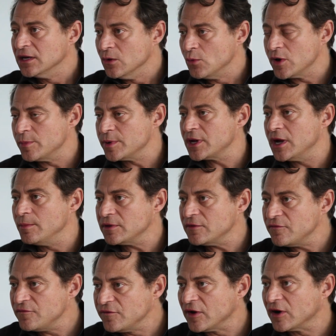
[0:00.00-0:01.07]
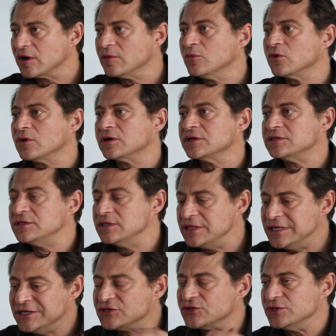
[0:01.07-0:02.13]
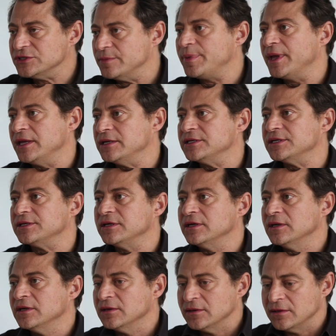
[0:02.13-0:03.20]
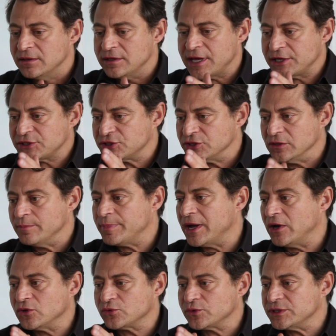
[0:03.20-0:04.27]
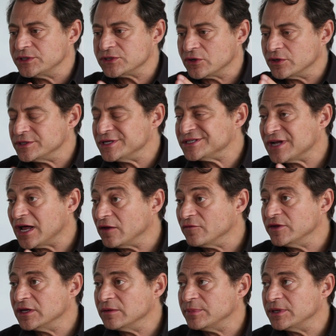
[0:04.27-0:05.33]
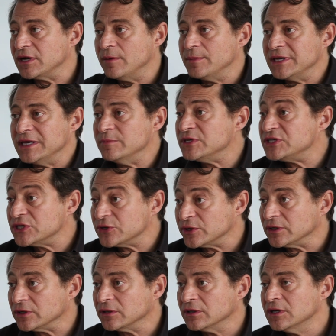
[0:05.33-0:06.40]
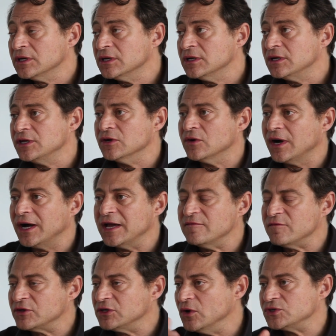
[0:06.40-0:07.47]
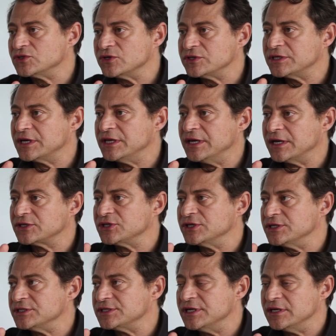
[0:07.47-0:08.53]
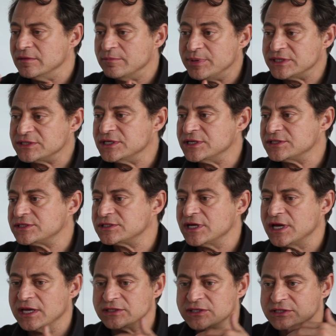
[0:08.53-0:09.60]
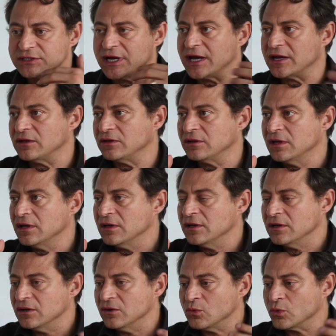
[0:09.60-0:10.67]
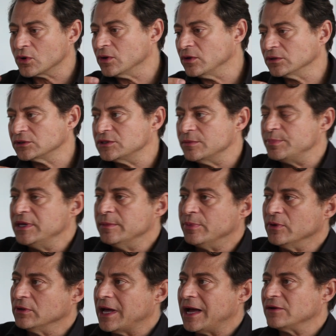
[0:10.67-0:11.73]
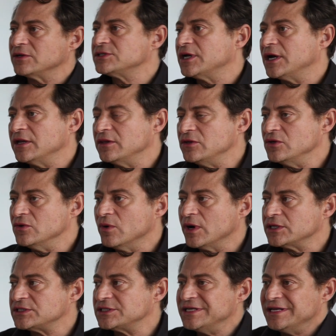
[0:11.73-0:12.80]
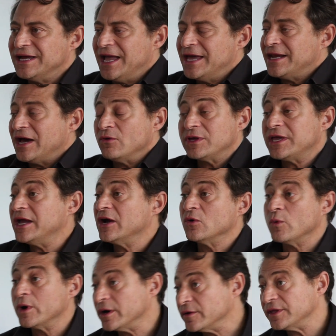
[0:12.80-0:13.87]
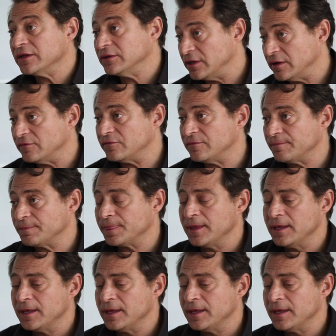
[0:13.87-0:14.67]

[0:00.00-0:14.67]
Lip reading: We're becoming far more interdependent. National boundaries are dissolving, becoming immaterial. You know, I have closer to connections in a business and societal world to people outside the US, and I don't care where they live. Yeah.